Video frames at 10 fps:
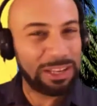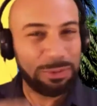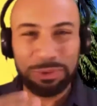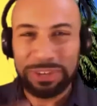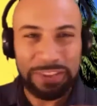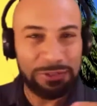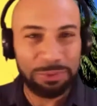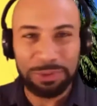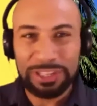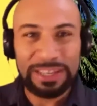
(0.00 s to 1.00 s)
we're never
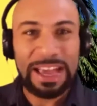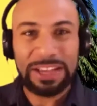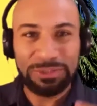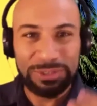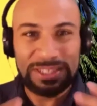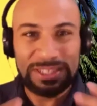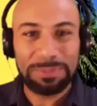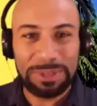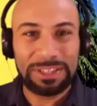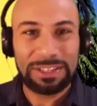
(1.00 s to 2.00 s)
really actually
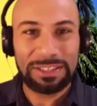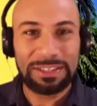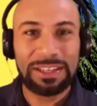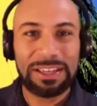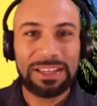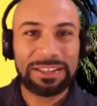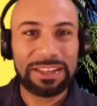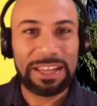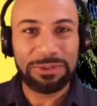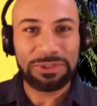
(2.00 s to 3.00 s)
speaking the
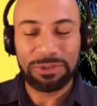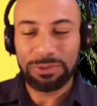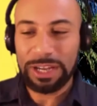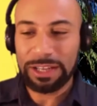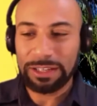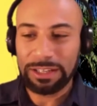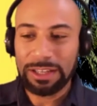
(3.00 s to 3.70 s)
language correctly.